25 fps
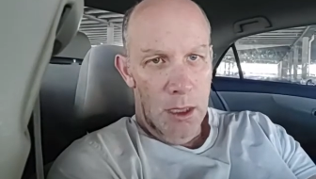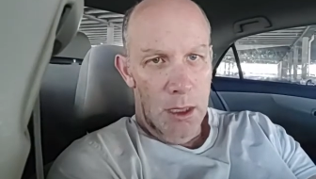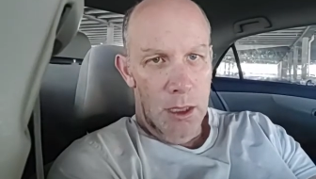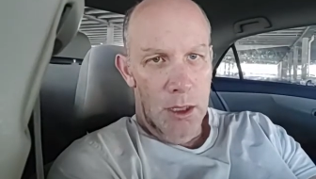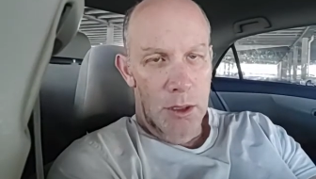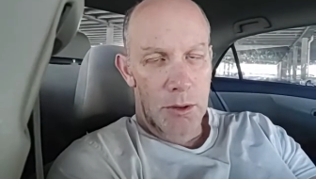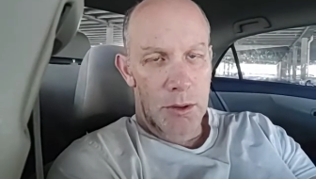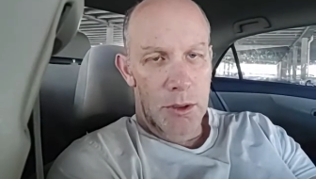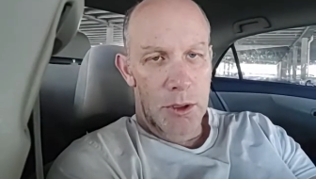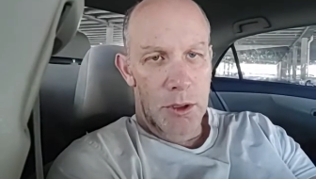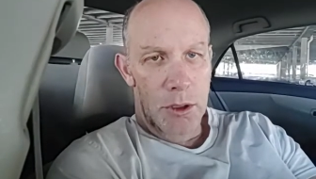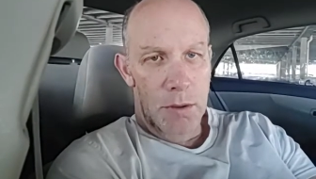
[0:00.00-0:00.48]

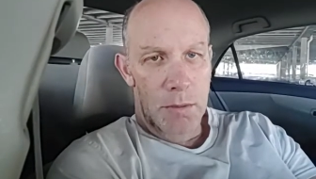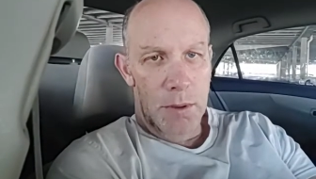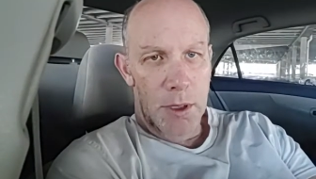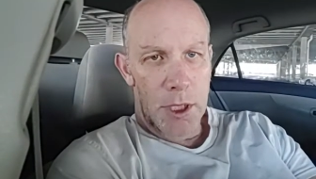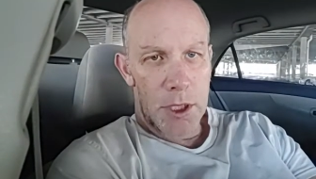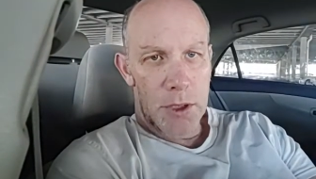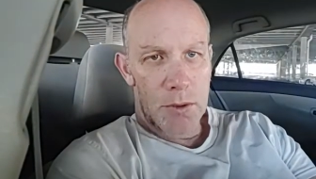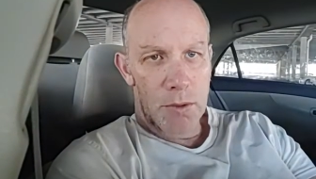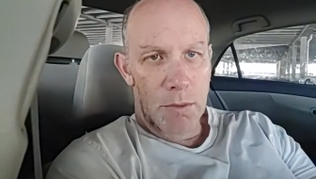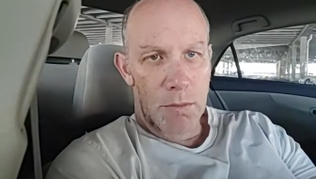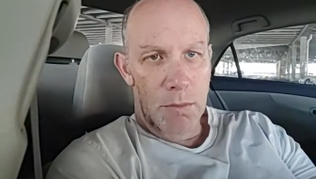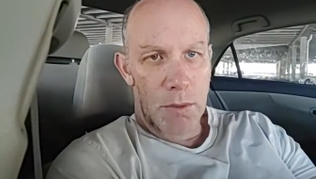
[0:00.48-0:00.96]
YouTube
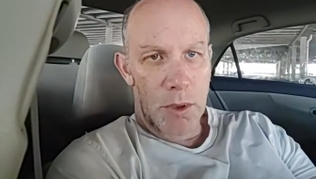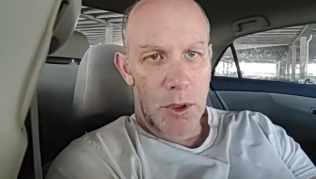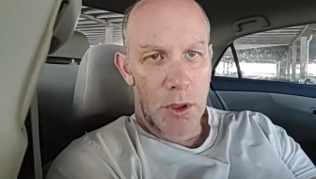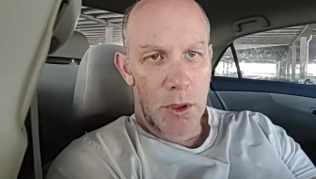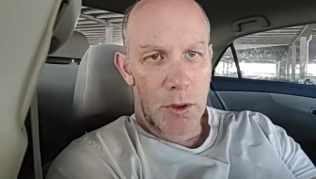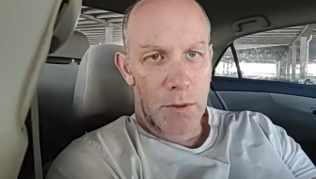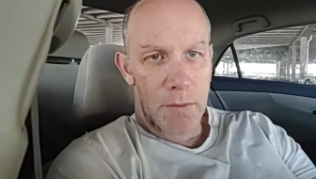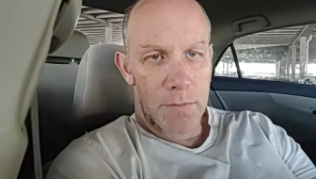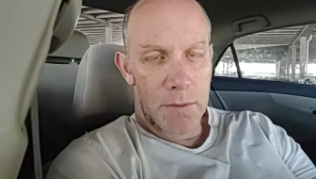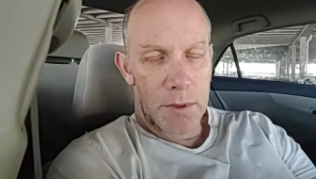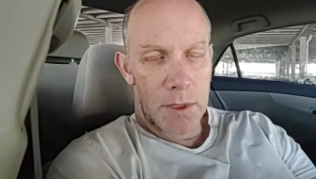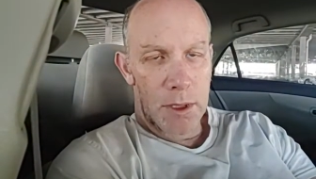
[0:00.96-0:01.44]
has
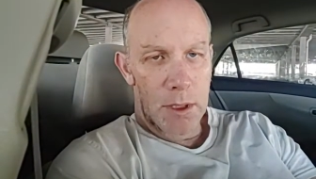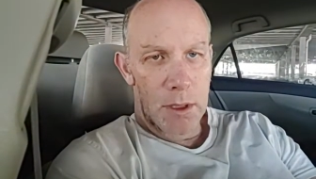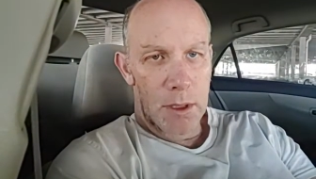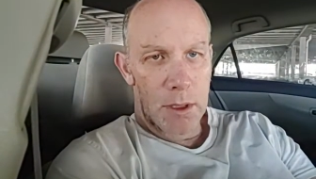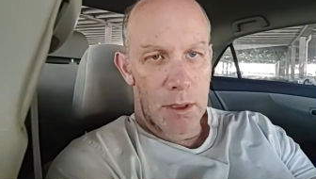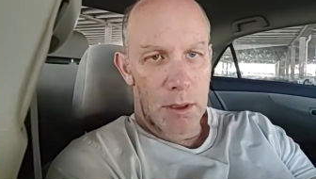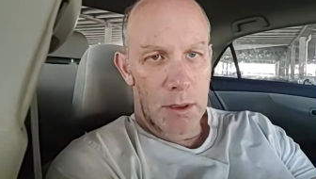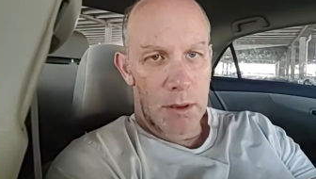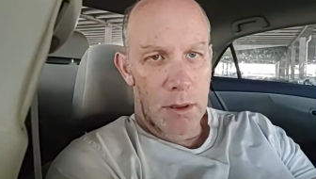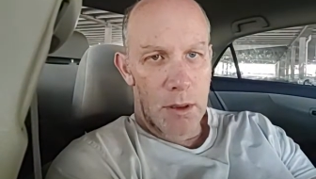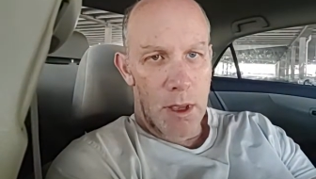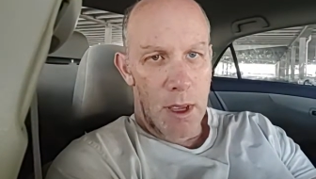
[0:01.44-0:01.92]
removed,
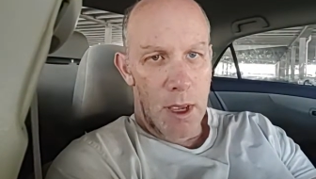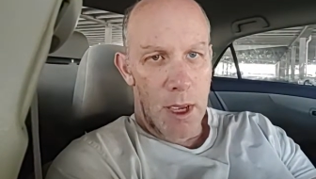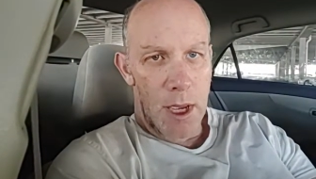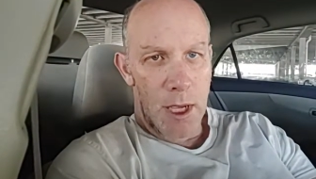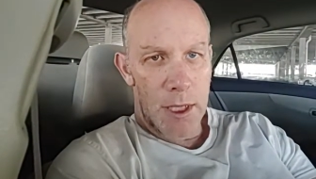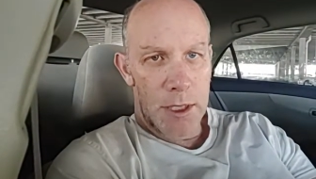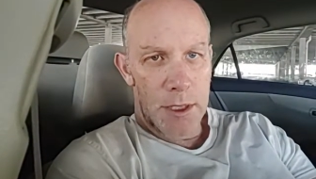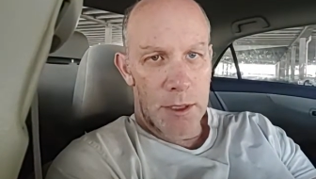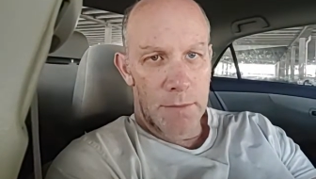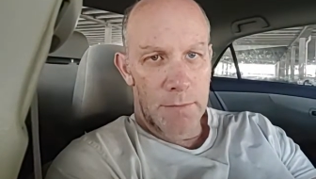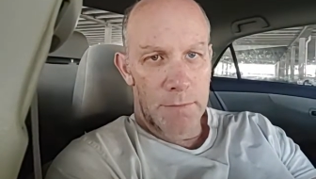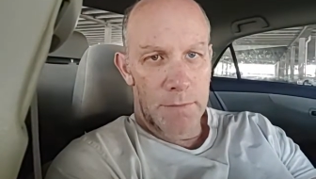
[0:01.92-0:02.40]

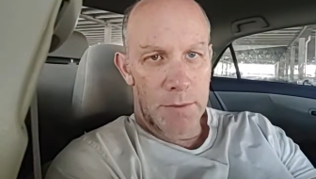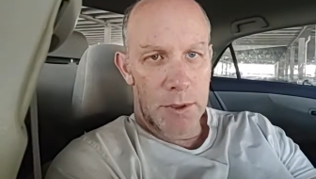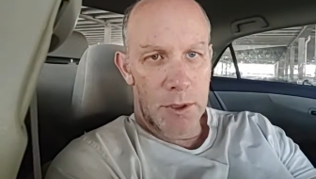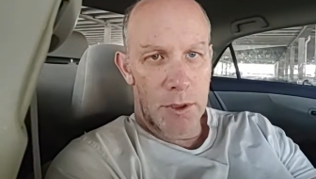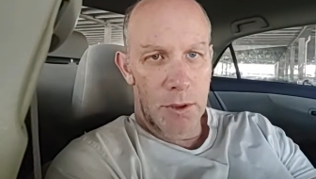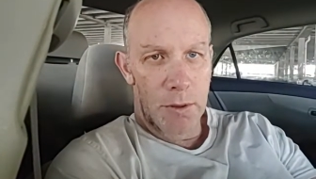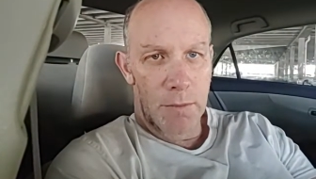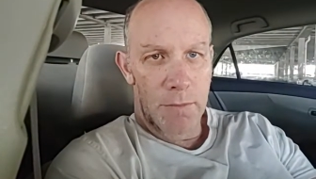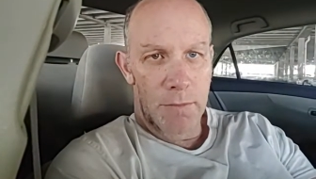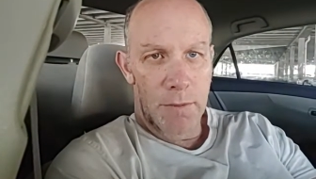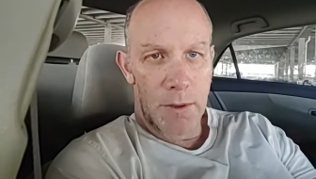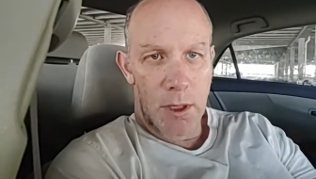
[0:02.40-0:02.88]
as of
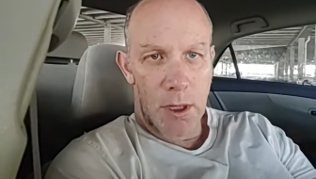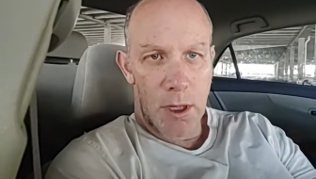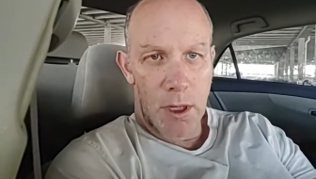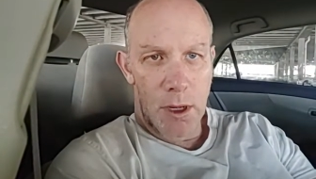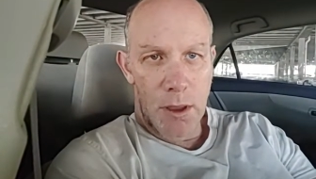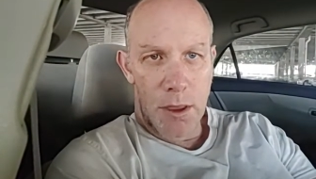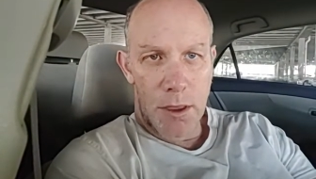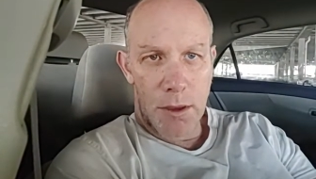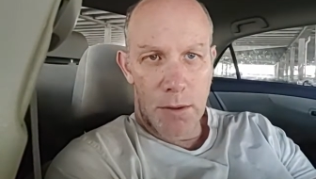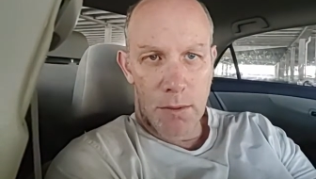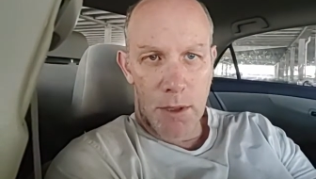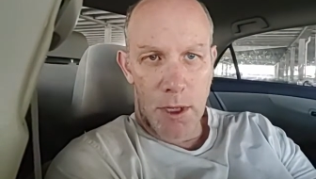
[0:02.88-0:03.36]
so
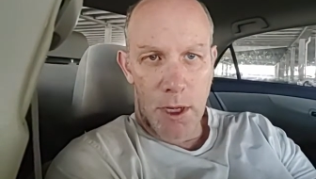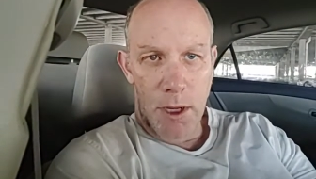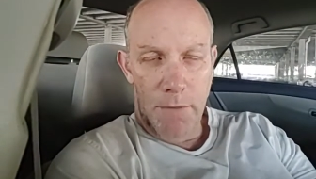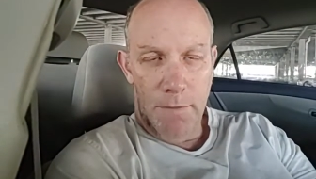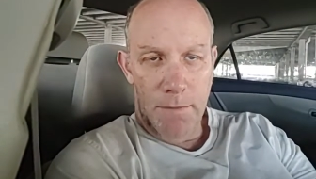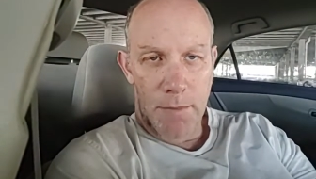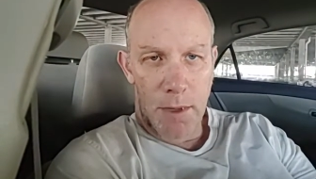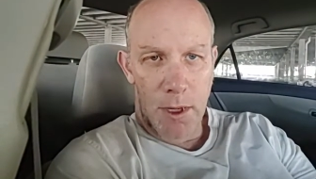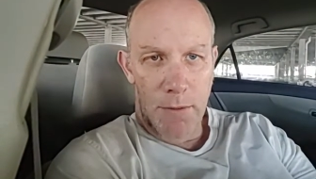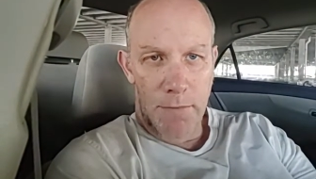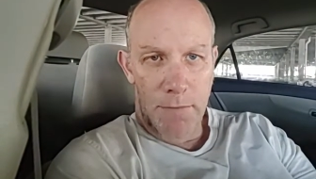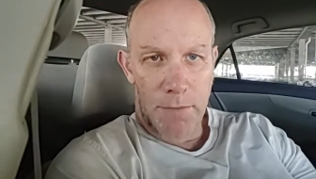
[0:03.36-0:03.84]
far, three
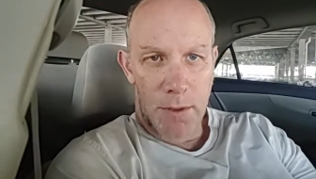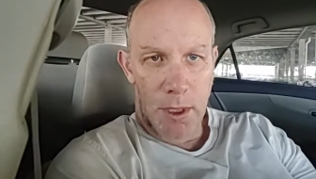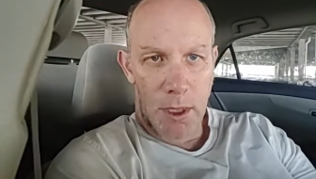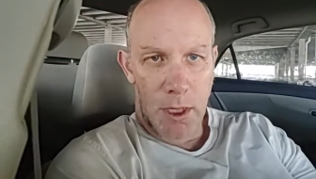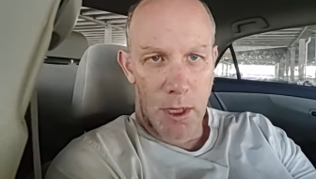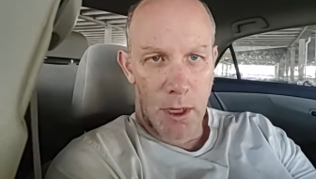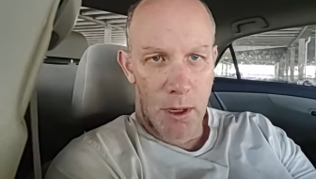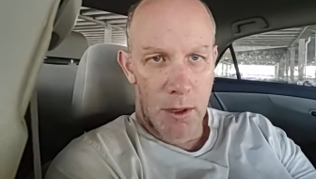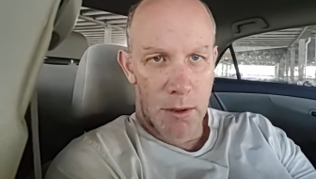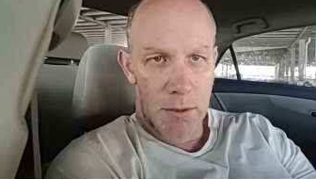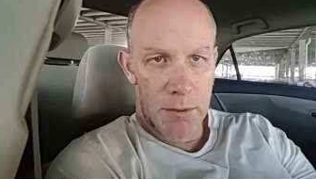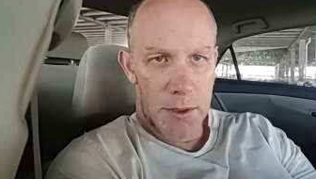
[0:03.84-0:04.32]
of my
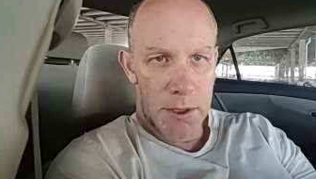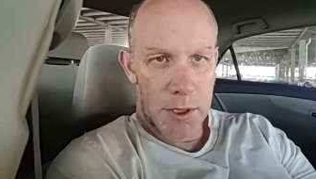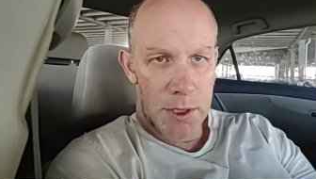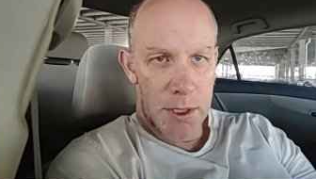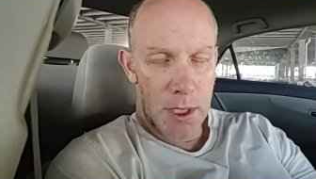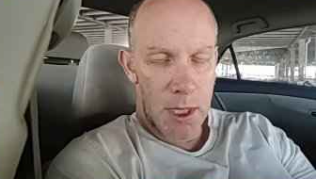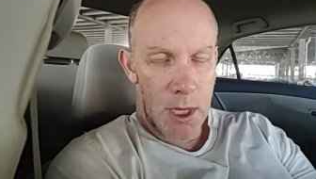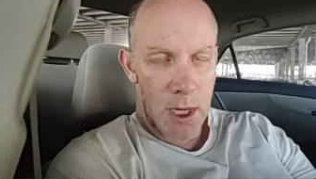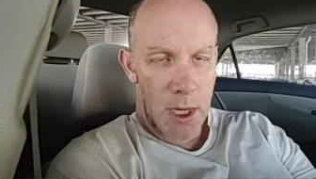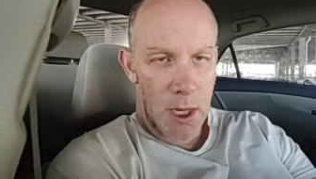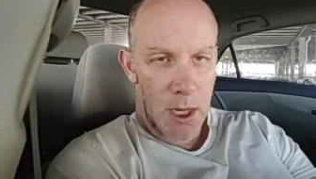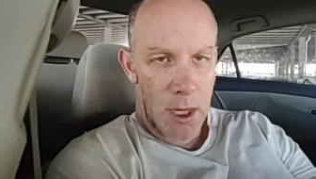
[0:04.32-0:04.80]

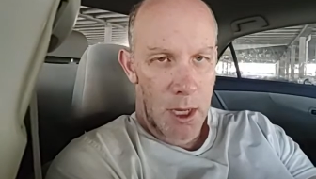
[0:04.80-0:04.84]
videos,